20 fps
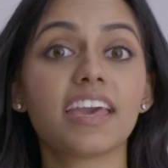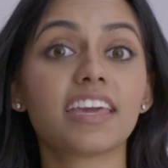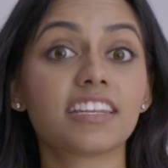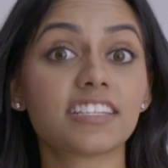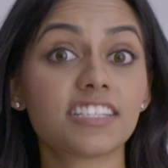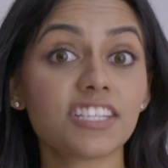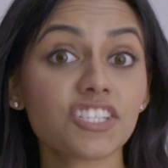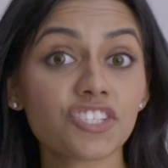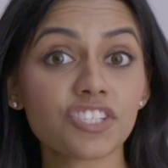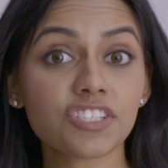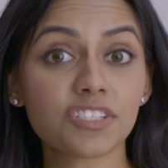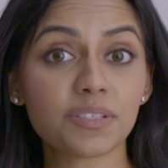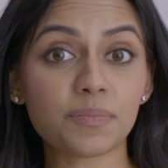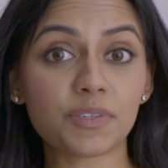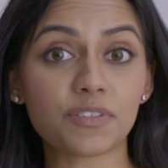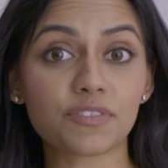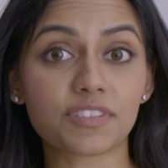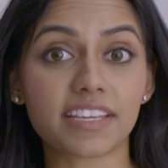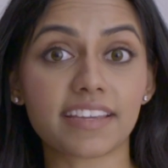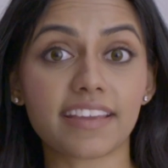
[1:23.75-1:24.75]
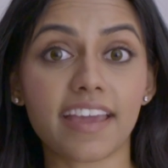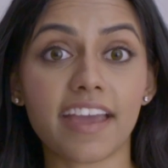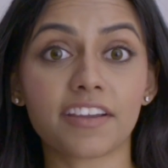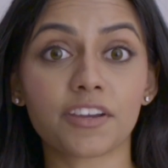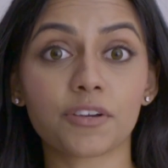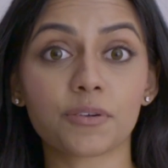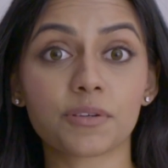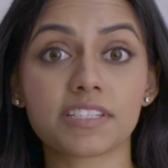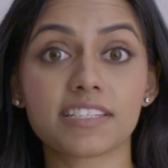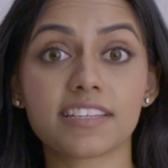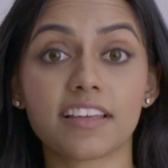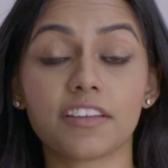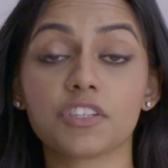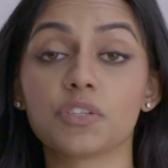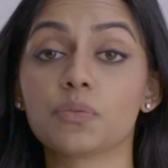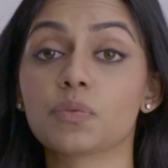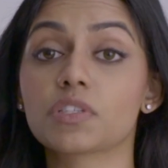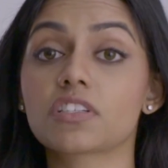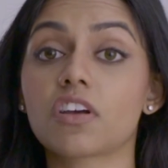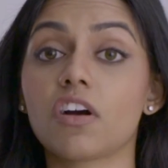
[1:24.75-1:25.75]
In addition to music, Echo can tell
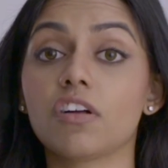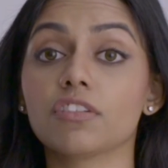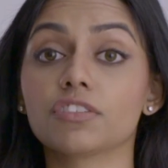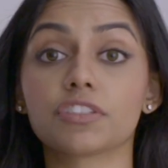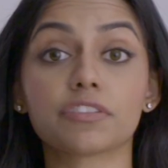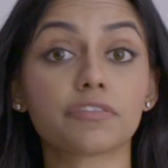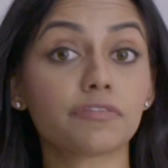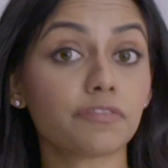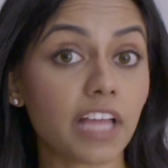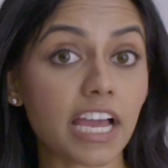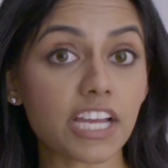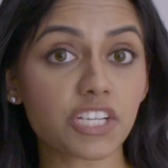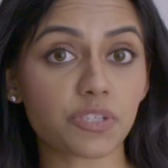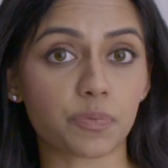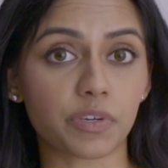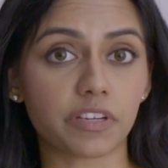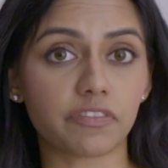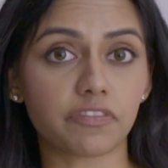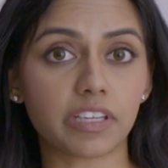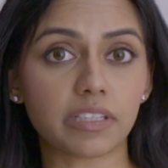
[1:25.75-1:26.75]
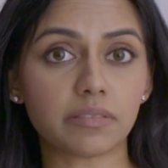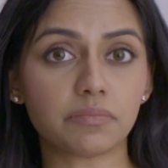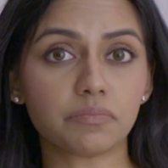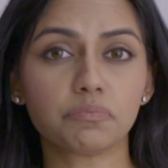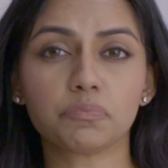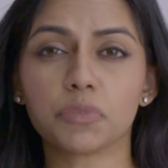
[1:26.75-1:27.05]
you what's called your flash briefing,